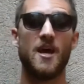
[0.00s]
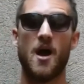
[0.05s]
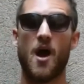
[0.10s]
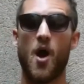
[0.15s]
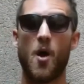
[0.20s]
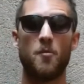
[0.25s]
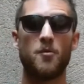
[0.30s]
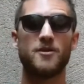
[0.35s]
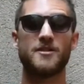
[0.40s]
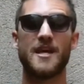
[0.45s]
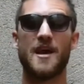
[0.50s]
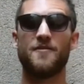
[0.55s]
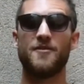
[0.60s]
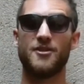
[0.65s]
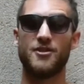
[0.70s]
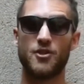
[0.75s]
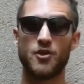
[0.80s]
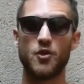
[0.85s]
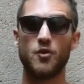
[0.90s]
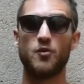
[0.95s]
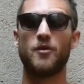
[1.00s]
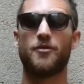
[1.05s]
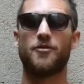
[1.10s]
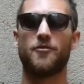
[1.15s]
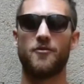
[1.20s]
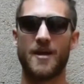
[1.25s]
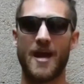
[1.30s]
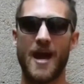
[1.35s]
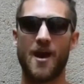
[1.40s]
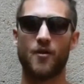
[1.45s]
almost every 2 to
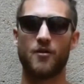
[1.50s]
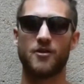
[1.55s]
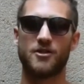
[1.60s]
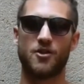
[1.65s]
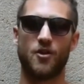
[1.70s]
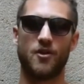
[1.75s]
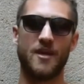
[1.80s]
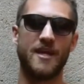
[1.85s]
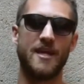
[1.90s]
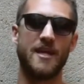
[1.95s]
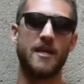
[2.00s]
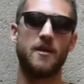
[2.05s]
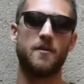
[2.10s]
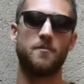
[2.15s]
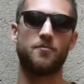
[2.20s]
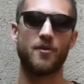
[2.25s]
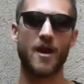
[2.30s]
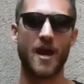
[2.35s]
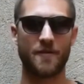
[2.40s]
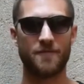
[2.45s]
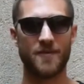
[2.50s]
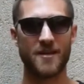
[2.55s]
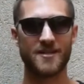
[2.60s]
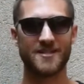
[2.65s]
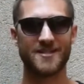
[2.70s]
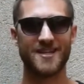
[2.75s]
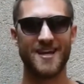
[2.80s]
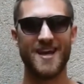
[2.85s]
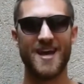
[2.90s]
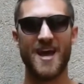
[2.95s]
3 hours. So he'd eat
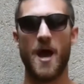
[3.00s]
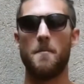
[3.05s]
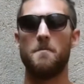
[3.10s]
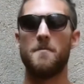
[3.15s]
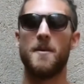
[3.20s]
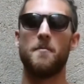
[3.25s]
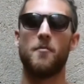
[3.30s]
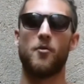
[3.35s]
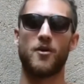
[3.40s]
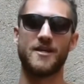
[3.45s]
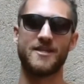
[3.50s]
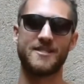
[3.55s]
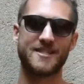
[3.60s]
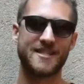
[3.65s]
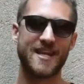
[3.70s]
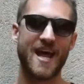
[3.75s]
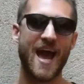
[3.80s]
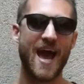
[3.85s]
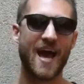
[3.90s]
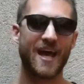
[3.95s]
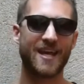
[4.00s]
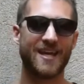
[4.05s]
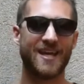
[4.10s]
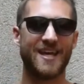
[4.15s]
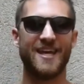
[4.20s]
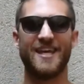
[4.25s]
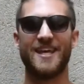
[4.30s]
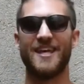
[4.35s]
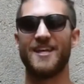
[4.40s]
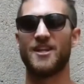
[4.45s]
breakfast, a mid-morning snack,
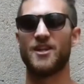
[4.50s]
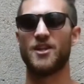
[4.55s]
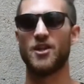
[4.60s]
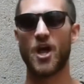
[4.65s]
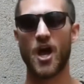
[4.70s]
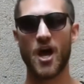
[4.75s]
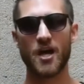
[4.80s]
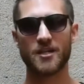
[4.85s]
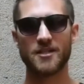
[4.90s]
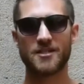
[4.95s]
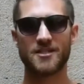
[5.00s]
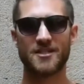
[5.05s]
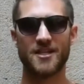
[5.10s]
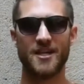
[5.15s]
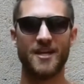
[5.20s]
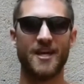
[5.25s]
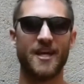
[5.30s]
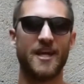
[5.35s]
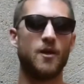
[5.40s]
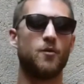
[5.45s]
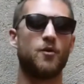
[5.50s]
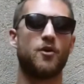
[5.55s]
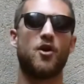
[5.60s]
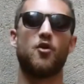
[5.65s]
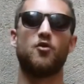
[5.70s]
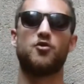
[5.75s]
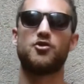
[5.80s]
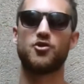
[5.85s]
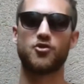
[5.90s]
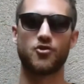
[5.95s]
he'd eat lunch, he would
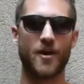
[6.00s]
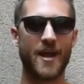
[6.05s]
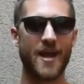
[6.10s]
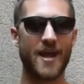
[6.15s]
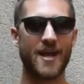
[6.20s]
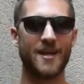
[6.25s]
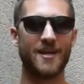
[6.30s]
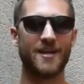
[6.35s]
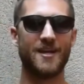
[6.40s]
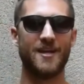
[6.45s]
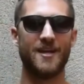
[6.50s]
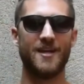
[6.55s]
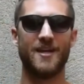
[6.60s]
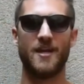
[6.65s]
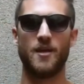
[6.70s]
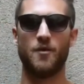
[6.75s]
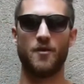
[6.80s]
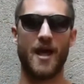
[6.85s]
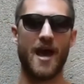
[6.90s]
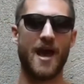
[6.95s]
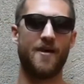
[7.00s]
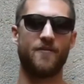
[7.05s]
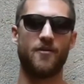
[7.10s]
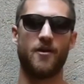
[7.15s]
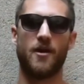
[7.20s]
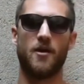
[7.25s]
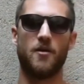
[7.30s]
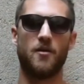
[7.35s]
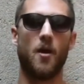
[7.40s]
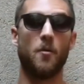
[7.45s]
go train, he would have
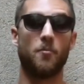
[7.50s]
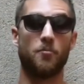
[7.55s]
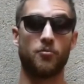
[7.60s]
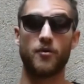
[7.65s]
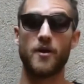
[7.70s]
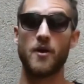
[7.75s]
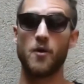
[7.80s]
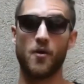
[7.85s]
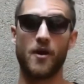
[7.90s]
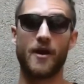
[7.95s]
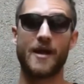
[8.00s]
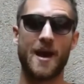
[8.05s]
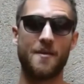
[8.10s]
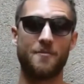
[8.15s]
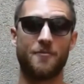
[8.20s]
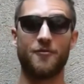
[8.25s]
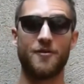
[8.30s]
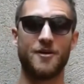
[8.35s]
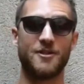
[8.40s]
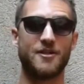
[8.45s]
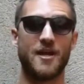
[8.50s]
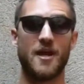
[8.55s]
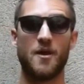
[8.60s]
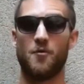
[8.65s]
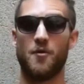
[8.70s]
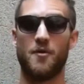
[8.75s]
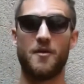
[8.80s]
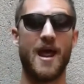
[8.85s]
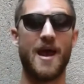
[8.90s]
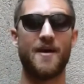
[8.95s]
a pre-workout before he trained
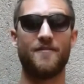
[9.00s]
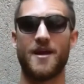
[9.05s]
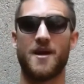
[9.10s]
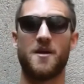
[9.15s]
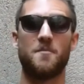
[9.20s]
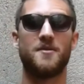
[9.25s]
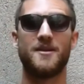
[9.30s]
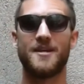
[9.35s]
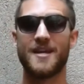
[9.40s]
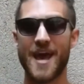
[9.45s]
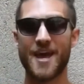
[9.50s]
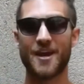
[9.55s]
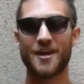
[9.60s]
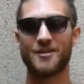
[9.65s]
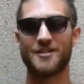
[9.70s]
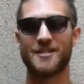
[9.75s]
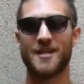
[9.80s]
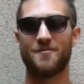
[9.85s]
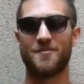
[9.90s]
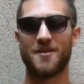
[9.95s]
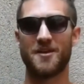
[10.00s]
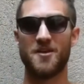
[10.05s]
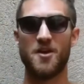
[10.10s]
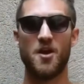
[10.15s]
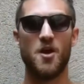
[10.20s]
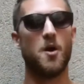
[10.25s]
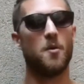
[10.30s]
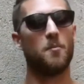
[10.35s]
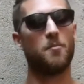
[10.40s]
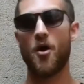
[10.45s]
where he'd have like a banana or something.
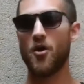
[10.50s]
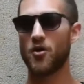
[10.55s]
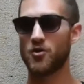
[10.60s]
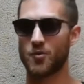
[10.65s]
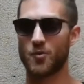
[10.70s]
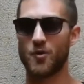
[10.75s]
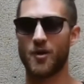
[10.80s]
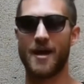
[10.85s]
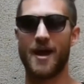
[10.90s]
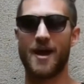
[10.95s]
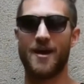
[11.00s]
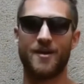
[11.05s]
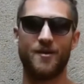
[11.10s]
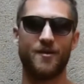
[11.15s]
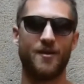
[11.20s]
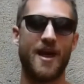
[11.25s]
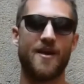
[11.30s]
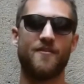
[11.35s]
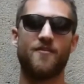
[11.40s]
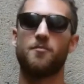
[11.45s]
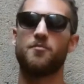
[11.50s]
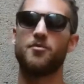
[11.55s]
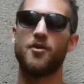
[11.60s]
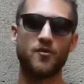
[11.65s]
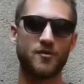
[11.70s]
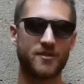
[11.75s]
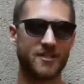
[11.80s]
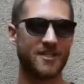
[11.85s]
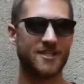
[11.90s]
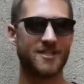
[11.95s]
Post-workout, he would have a
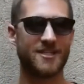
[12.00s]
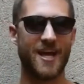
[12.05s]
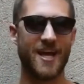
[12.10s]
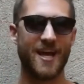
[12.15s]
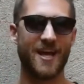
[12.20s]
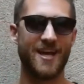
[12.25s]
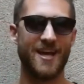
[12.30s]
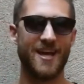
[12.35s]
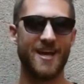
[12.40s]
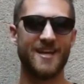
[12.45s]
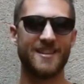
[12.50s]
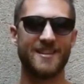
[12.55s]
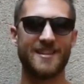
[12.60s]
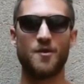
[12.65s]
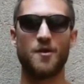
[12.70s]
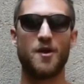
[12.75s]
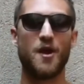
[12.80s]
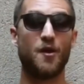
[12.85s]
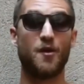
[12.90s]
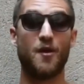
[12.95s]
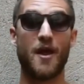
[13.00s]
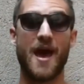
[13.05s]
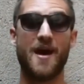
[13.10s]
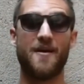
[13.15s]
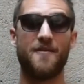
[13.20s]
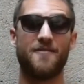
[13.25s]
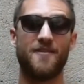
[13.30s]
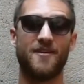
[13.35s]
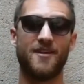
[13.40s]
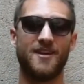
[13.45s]
protein shake, then he would
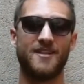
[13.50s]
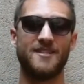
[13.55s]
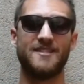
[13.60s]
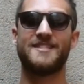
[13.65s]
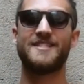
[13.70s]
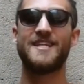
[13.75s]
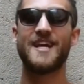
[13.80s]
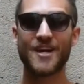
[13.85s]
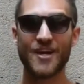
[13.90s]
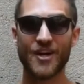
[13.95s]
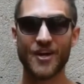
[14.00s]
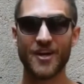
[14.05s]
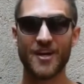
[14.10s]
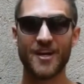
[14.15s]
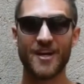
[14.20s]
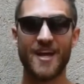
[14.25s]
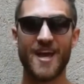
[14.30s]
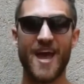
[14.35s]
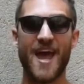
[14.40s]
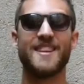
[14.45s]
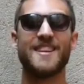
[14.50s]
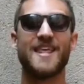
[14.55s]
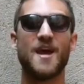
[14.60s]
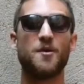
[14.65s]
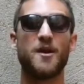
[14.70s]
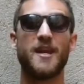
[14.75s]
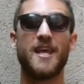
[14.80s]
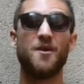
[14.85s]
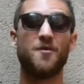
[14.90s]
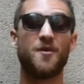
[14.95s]
have dinner, and
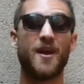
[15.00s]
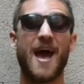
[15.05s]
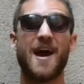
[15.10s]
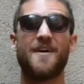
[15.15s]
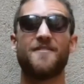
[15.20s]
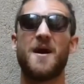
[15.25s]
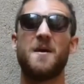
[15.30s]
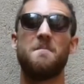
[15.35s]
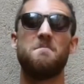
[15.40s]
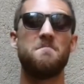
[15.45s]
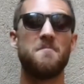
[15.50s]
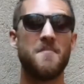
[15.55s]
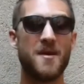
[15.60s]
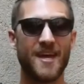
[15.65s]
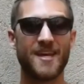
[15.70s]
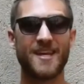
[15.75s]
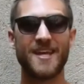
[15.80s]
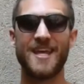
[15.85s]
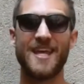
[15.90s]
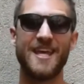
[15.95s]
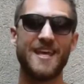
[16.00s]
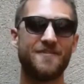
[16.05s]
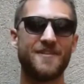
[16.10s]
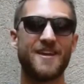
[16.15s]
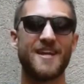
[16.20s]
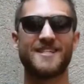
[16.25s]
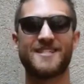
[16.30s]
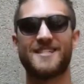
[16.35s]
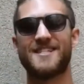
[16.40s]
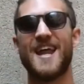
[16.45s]
then he would have a
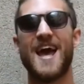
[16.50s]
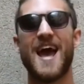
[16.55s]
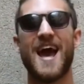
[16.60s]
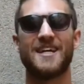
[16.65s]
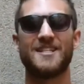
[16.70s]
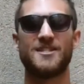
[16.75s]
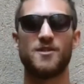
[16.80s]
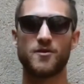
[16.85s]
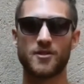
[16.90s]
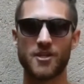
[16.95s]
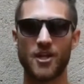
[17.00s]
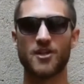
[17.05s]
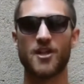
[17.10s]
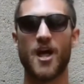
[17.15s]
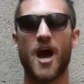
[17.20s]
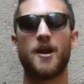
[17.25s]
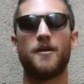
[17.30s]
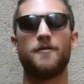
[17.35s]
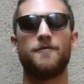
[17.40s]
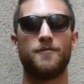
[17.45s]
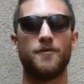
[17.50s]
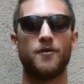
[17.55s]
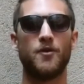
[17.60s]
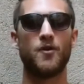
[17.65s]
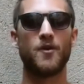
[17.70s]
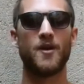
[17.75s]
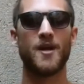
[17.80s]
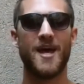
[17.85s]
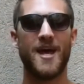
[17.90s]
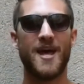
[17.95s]
mid-evening snack. So it's a lot of
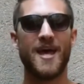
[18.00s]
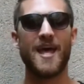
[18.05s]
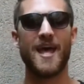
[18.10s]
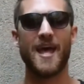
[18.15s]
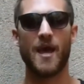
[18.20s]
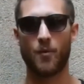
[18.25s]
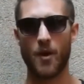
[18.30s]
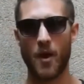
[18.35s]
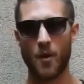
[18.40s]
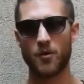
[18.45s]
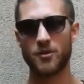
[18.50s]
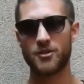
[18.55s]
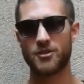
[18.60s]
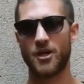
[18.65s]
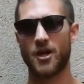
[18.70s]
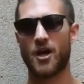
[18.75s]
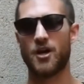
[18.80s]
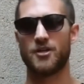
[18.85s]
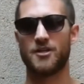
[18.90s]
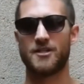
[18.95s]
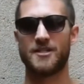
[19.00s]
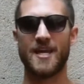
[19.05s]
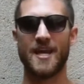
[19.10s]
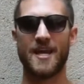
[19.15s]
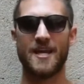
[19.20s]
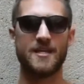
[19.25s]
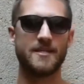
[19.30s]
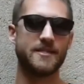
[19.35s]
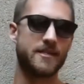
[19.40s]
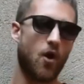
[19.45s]
food. And what I want you to
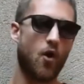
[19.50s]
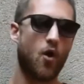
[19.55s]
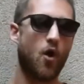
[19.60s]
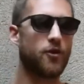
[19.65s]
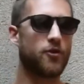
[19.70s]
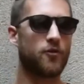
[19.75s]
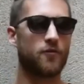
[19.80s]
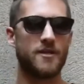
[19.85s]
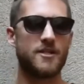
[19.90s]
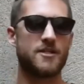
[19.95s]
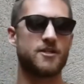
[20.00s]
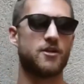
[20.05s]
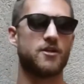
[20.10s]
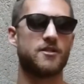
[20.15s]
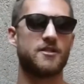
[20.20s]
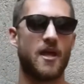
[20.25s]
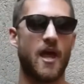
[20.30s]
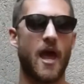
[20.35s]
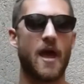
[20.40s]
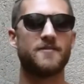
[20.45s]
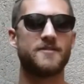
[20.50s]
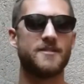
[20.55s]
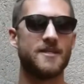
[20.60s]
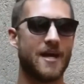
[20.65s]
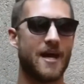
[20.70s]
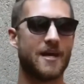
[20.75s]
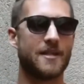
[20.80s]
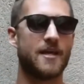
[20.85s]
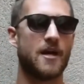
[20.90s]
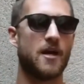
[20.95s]
understand is all the research that I've
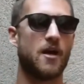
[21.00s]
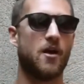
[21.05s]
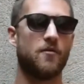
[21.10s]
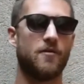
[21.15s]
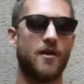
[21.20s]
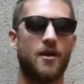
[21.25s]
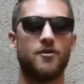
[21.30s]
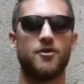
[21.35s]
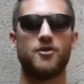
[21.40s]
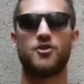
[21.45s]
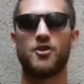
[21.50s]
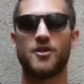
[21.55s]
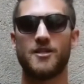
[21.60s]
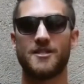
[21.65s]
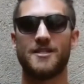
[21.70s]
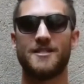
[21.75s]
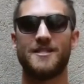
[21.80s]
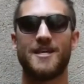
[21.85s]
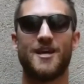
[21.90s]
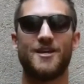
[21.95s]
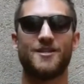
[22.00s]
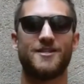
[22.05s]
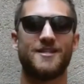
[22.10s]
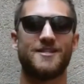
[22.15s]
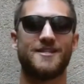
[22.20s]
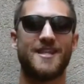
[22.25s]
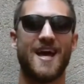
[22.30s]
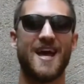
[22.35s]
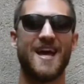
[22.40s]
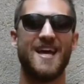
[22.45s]
seen out there around nutrition tells
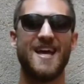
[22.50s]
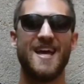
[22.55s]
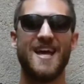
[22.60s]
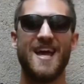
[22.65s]
us that